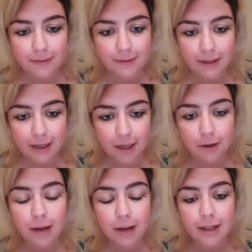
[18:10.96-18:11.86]
you
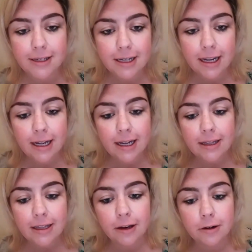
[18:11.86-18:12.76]
know. And
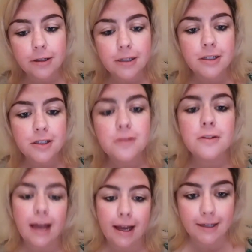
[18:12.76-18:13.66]
they couldn't do
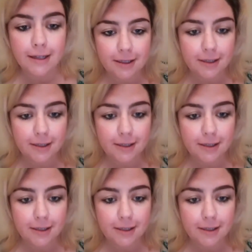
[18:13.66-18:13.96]
that